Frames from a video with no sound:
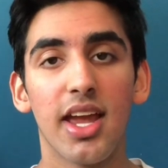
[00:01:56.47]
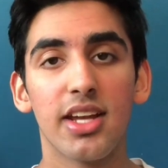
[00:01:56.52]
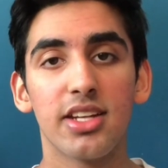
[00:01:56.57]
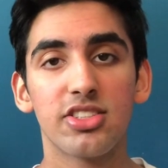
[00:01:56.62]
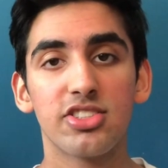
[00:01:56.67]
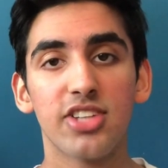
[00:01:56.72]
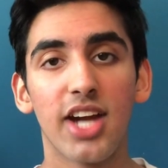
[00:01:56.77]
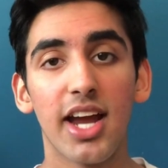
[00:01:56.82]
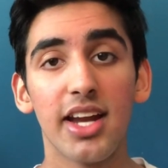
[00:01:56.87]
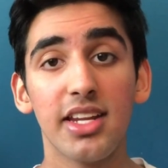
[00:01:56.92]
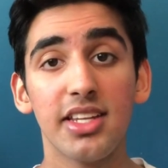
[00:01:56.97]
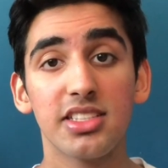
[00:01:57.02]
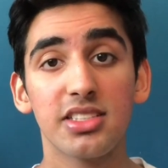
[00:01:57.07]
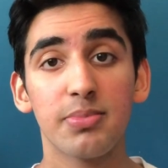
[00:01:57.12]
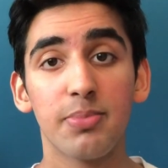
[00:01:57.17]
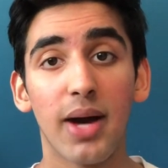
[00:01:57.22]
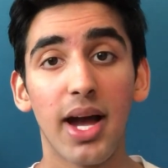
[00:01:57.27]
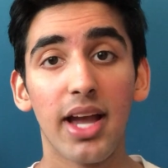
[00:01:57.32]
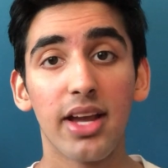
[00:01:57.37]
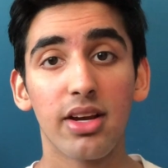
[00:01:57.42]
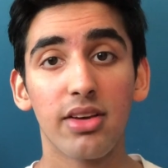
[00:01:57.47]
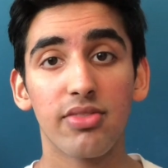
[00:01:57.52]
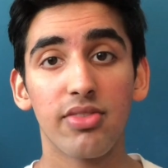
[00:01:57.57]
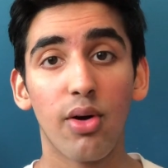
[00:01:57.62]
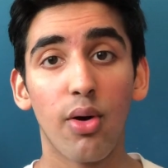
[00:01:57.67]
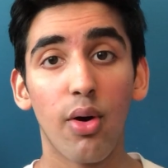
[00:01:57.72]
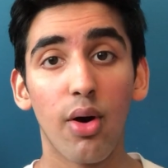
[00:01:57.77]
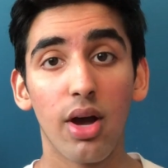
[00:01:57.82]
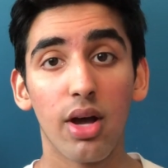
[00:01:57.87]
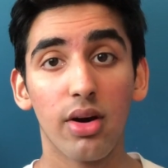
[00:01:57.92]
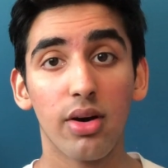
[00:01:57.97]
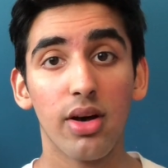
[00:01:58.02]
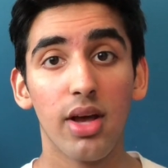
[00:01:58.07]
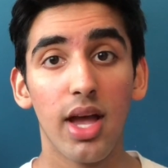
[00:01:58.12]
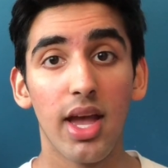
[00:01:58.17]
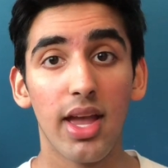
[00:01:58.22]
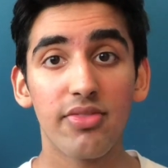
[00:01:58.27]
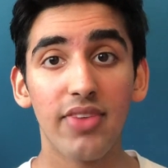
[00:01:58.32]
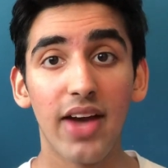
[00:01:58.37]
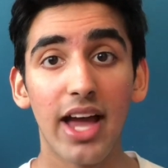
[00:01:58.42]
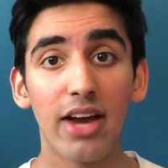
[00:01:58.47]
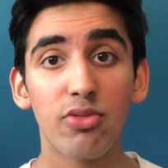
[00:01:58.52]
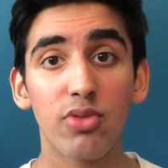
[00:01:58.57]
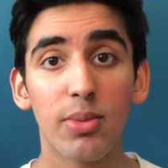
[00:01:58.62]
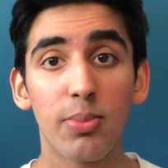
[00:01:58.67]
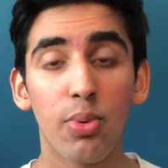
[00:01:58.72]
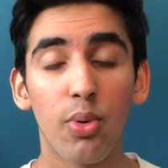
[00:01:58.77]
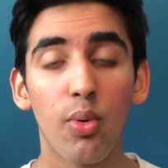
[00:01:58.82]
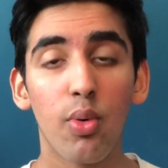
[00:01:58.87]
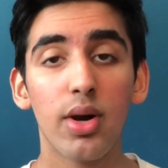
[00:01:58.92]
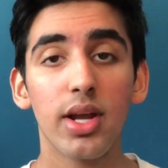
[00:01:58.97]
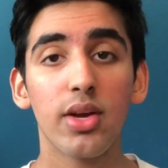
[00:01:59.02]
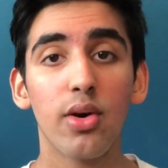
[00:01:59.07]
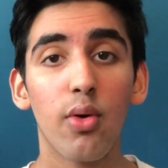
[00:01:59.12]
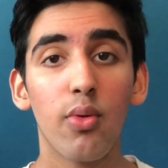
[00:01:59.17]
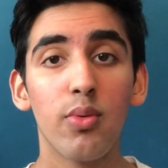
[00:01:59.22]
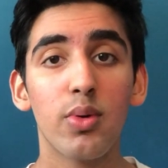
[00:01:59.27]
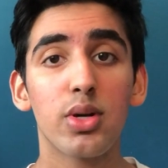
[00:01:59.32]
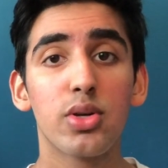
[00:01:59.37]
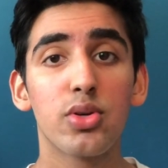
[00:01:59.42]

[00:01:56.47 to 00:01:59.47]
in Chinese buying of oil. In fact, reporting over